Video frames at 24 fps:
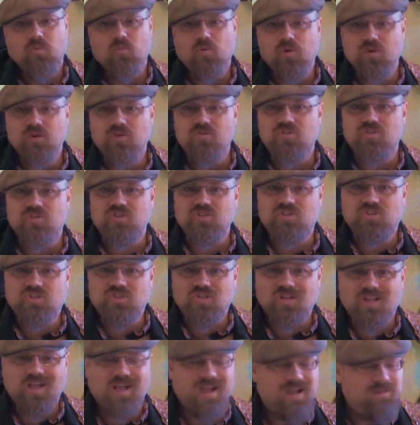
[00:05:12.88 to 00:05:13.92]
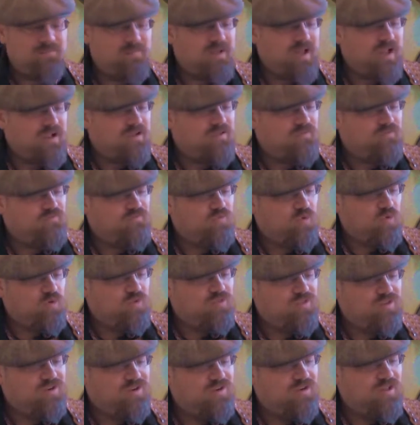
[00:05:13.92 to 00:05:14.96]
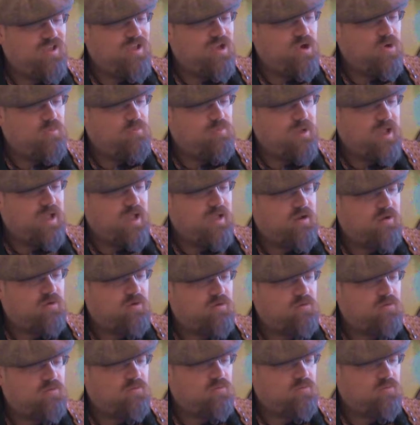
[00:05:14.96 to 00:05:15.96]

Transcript: We usually slide back and forth in an L pattern.